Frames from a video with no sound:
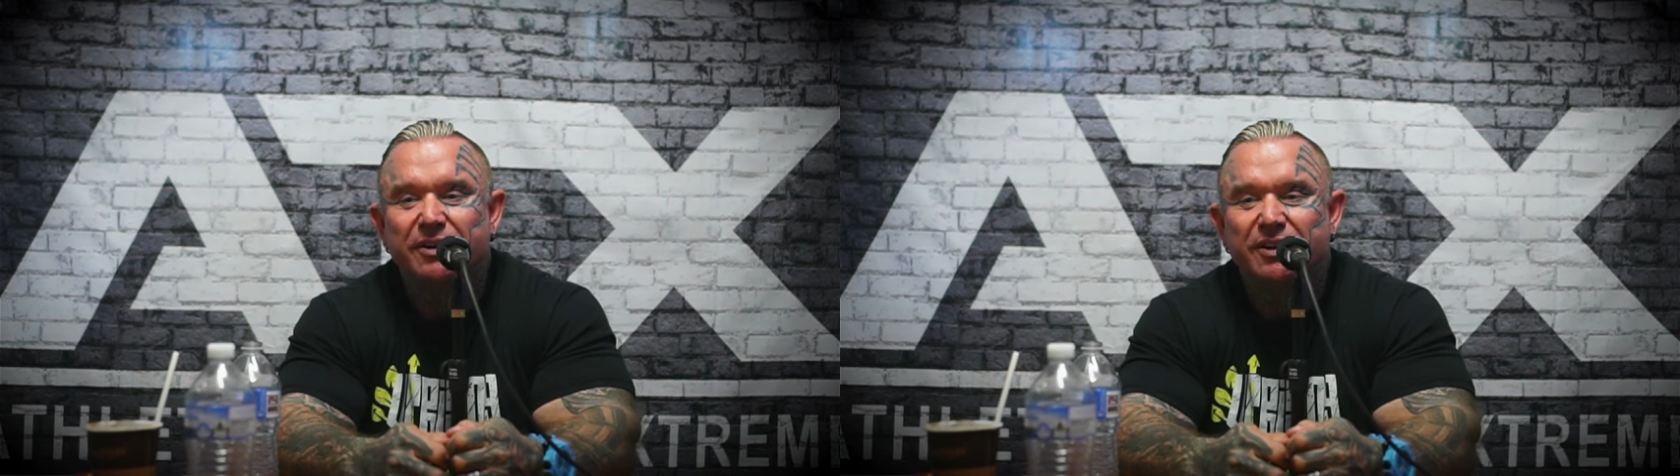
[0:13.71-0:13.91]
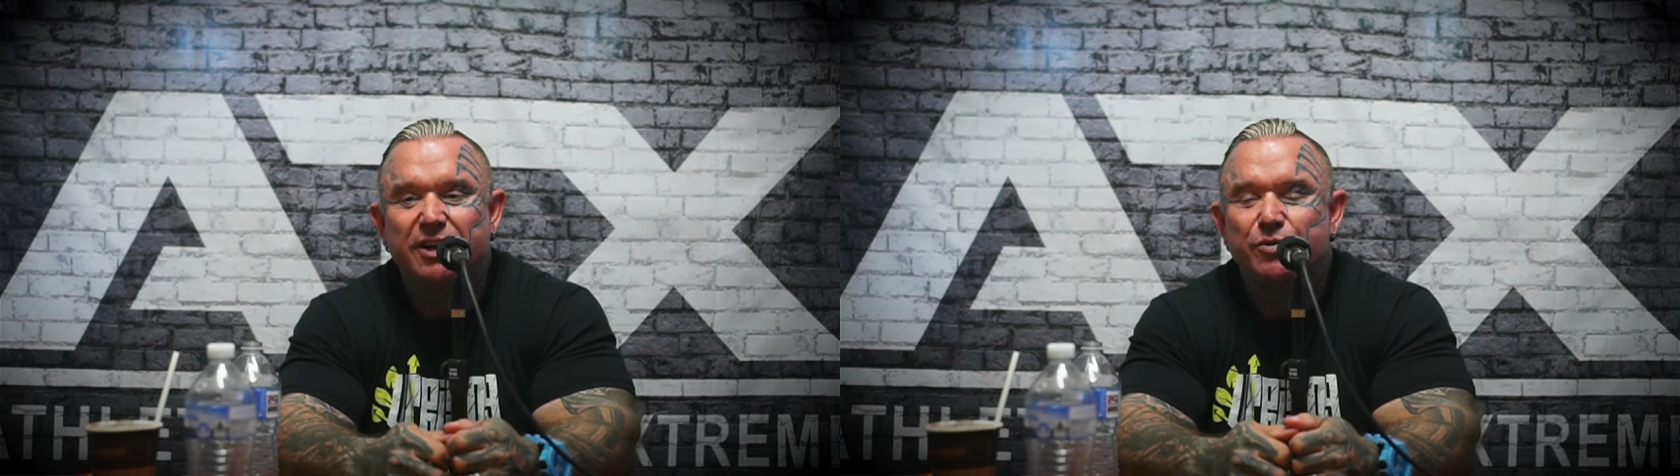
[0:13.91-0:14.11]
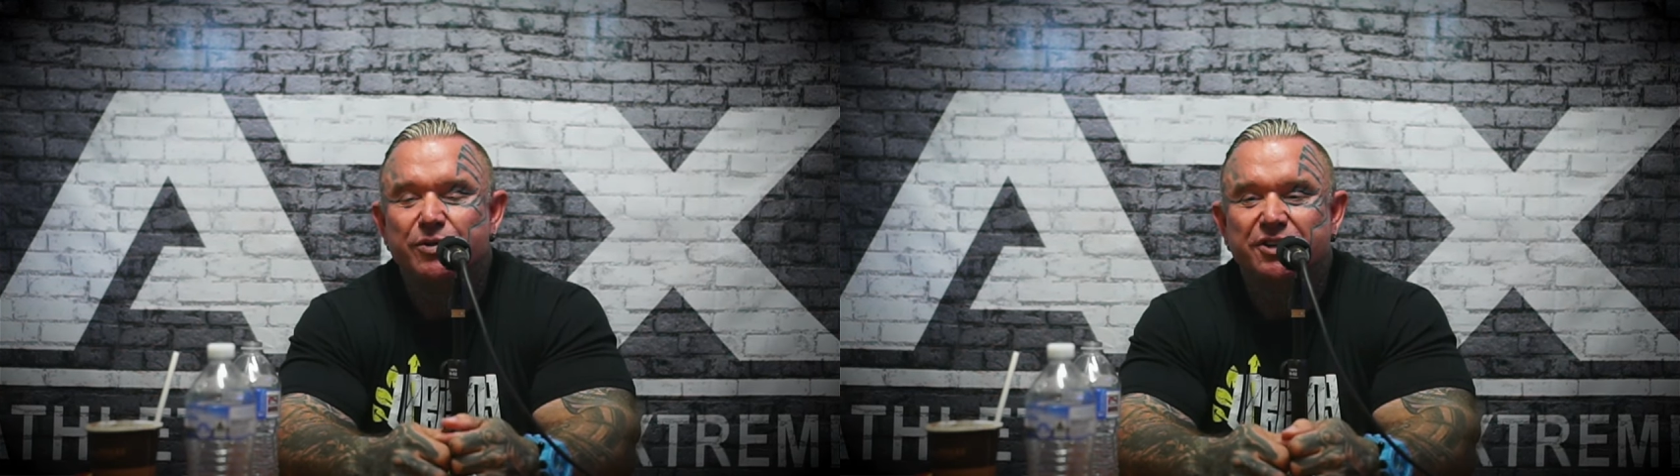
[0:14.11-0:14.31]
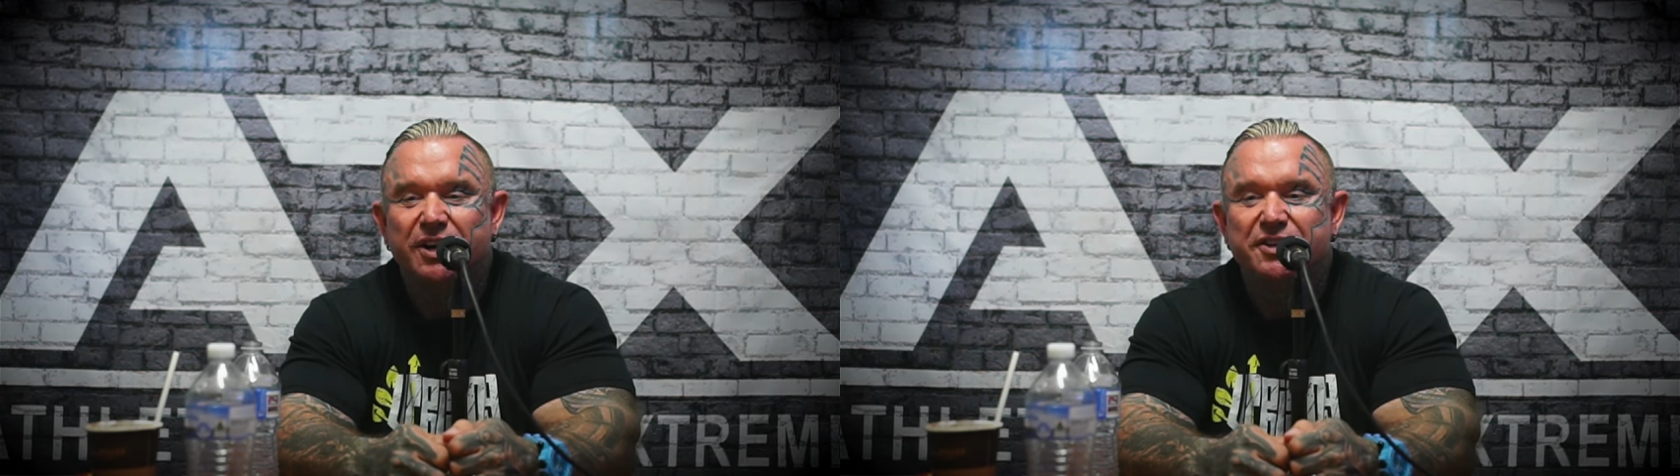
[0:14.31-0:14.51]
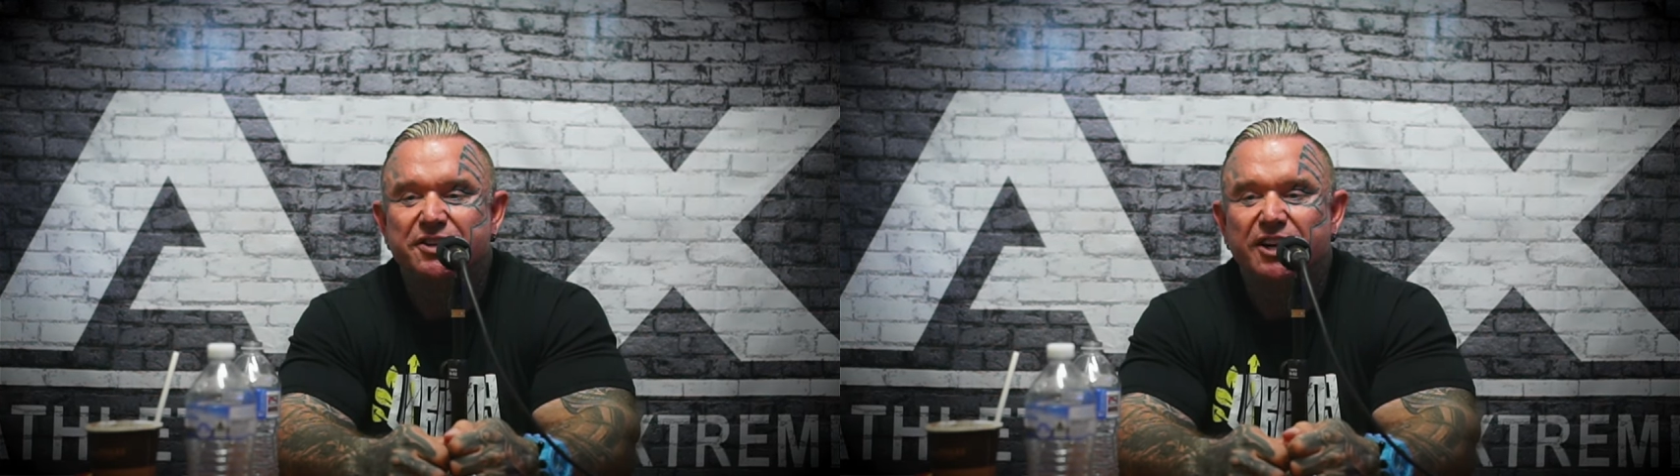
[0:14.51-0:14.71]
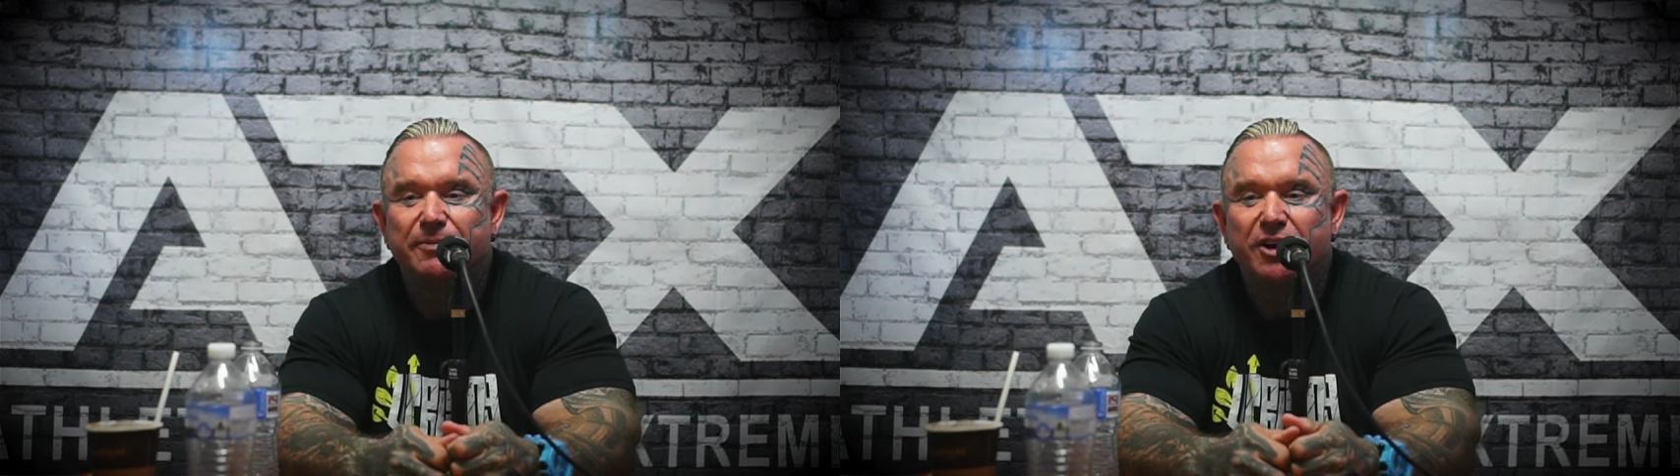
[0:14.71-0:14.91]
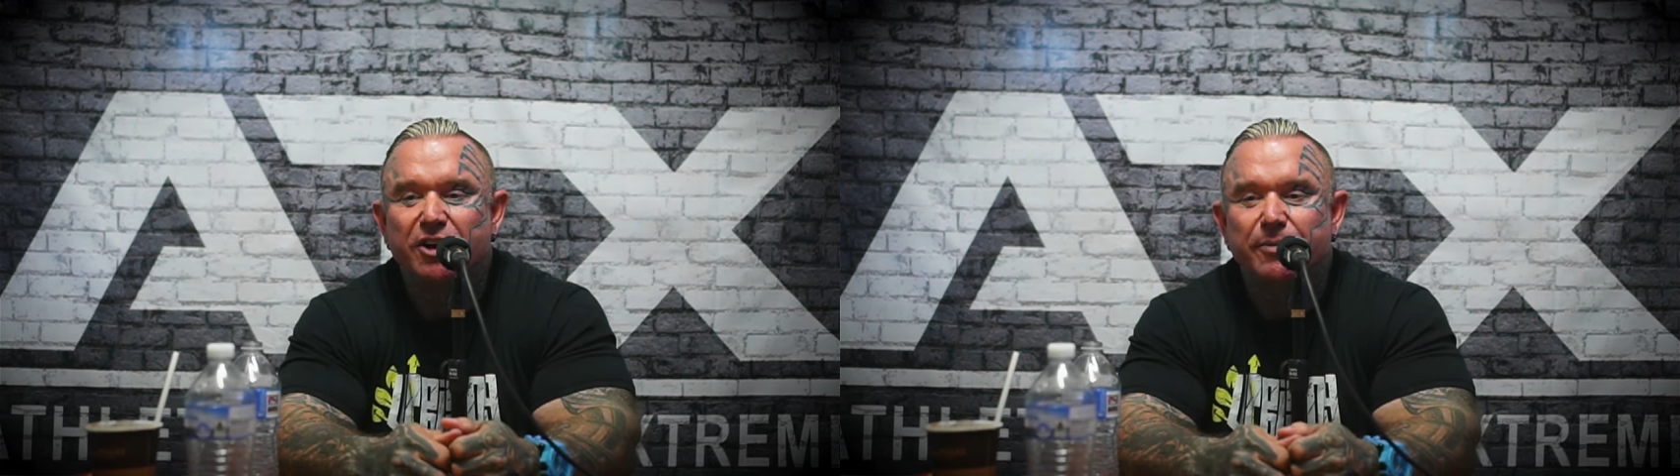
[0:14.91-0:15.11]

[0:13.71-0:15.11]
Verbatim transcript: and I wouldn't change it up, no.